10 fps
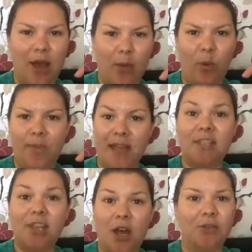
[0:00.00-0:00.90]
when they're
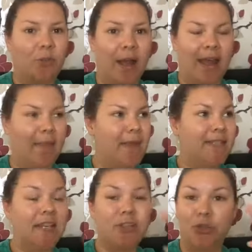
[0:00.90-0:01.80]
turned away and they
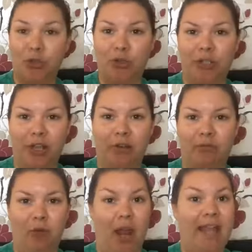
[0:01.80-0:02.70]
said you're not good enough
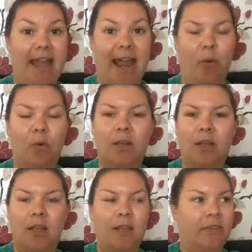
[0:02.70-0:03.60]
right now?
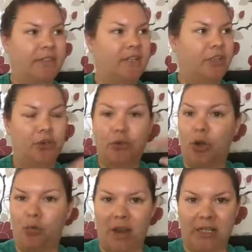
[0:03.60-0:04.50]
They said, you're
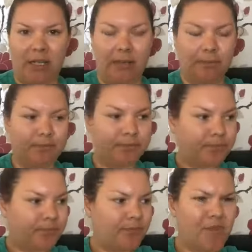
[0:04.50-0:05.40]
not ready.
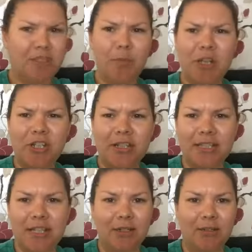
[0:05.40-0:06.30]
Especially
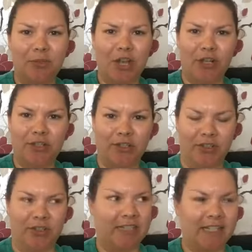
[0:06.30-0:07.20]
these little
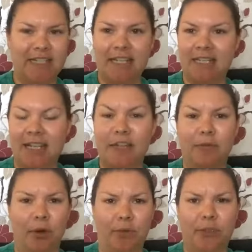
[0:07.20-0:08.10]
youngsters, these like
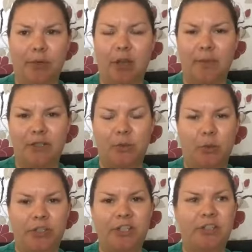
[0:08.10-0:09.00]
16-year-olds who are coming to
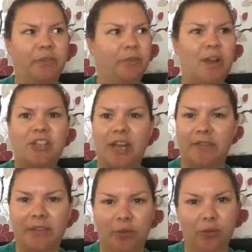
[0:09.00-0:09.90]
audition fresh out
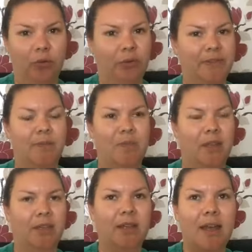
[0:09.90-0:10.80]
of school or
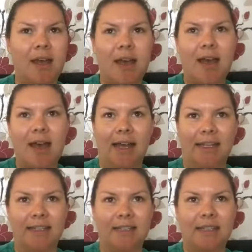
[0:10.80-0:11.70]
something,
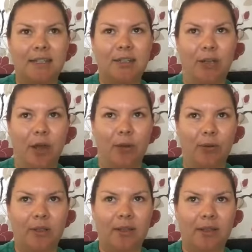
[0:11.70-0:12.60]
and
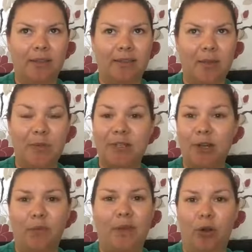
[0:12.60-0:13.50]
they've been
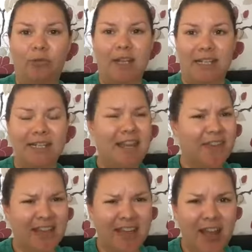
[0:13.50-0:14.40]
told they're ready, and
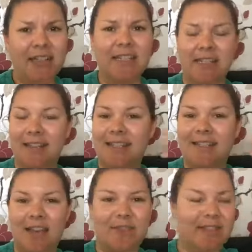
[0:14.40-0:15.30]
they're gutted and they're
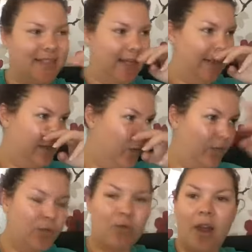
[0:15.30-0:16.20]
devastated and they go
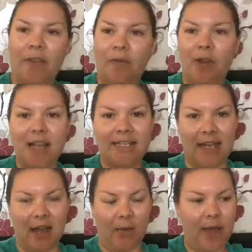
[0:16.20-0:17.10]
off crying their eyes
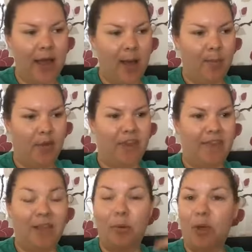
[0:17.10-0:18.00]
out, but
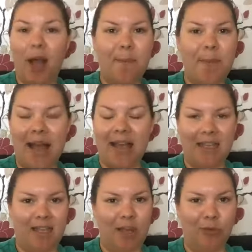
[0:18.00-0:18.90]
then they'll come back a
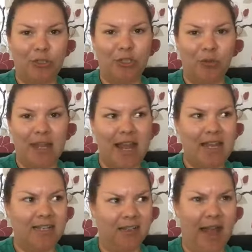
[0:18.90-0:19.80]
year or two
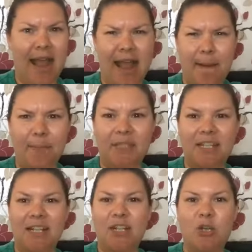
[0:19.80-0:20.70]
later
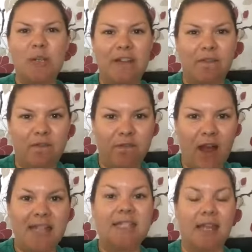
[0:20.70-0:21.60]
absolutely
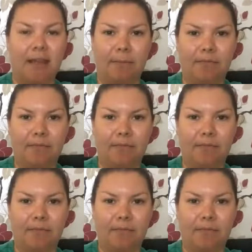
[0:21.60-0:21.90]
fighting.